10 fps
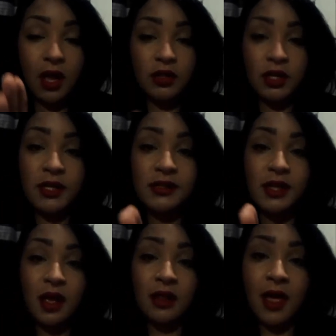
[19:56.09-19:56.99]
just
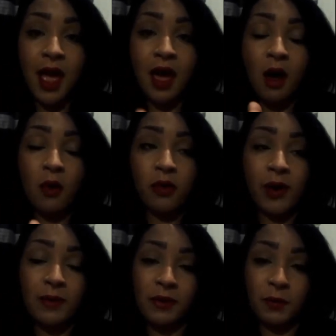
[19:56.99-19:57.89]
allow the
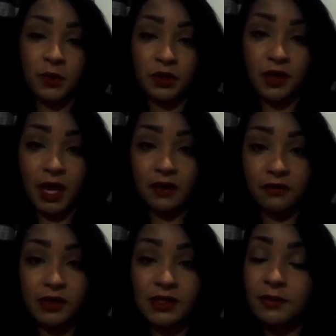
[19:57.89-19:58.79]
right people in your
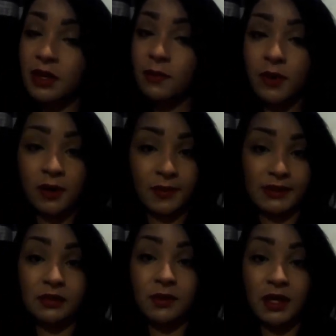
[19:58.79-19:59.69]
life. Some people are
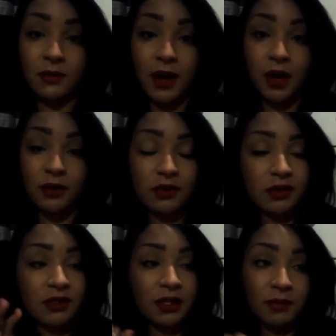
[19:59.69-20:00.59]
meant to be around.
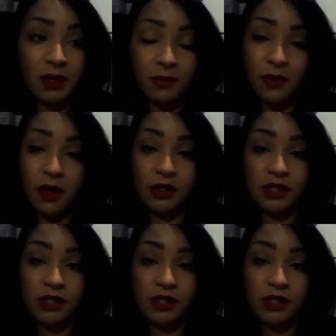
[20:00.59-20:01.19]
Some people are